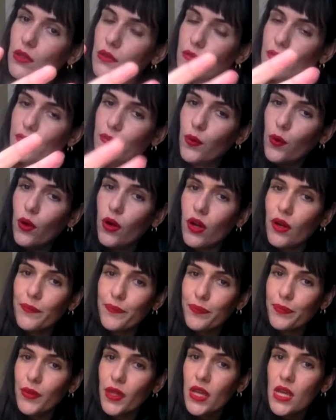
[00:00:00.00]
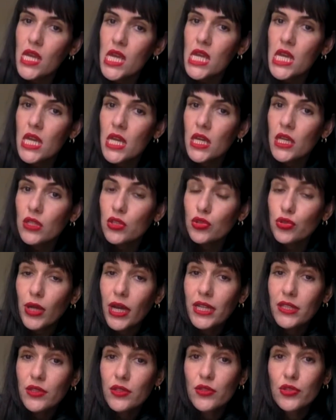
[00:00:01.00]
4,
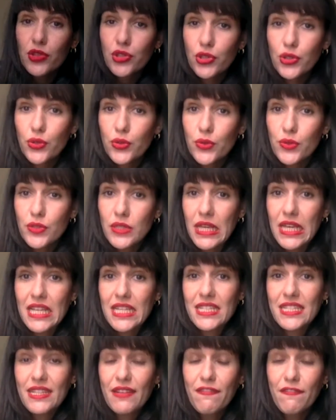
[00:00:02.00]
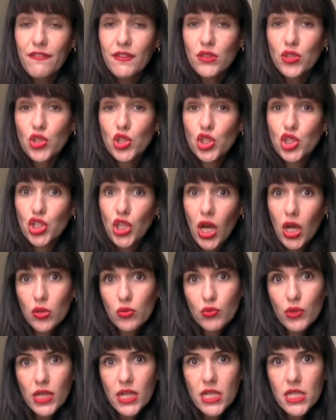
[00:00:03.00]
try to choose different
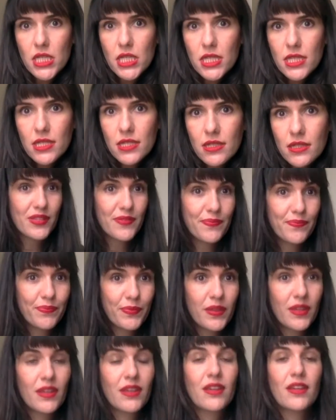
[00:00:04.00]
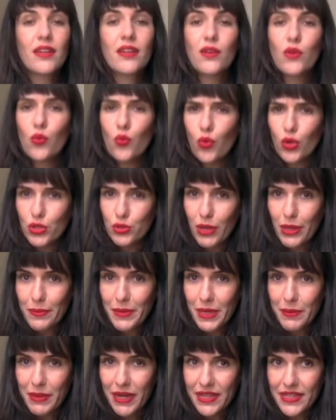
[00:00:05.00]
genres. What do I
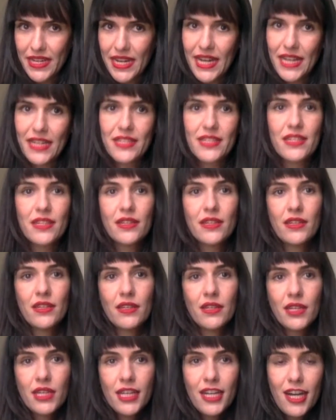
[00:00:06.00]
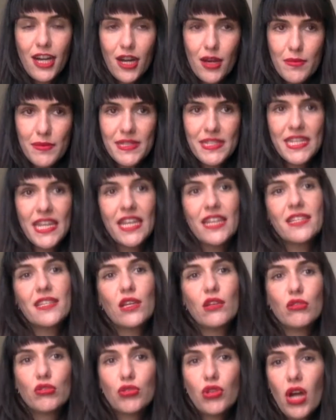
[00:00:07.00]
mean by that? Comedies,
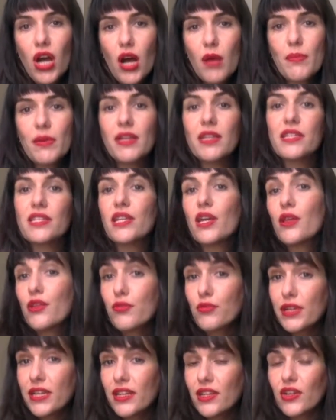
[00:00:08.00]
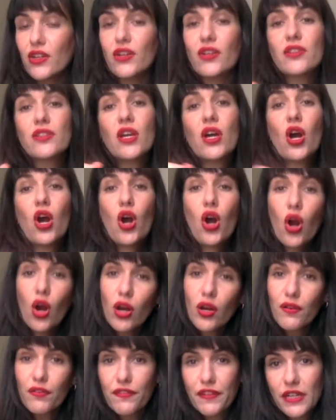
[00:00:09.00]
dramas, thrillers,
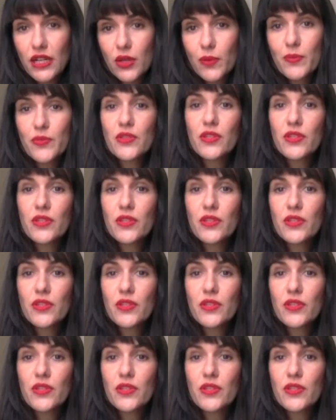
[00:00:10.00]
horror films,